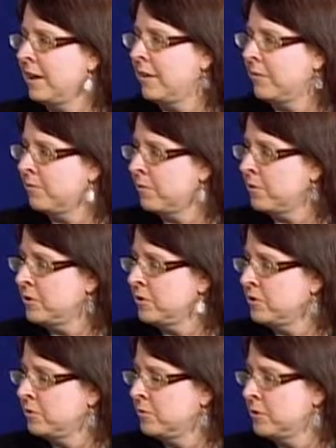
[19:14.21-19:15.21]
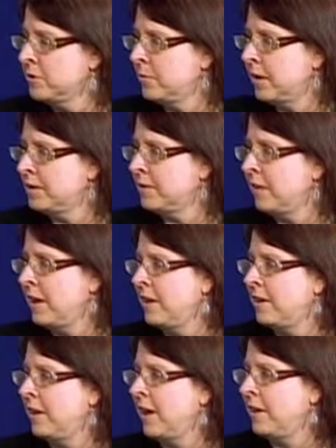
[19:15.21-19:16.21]
Now, from the student perspective, how
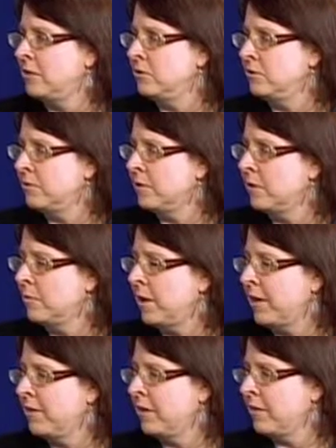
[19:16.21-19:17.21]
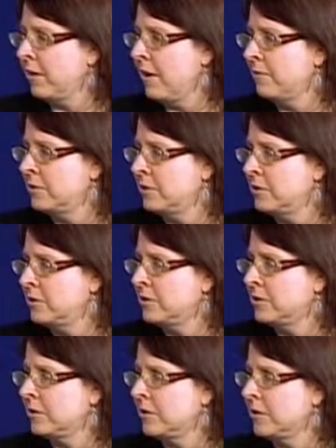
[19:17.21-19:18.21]
did you feel about getting the conversation
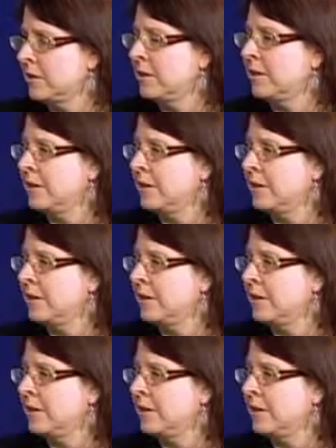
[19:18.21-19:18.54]
started?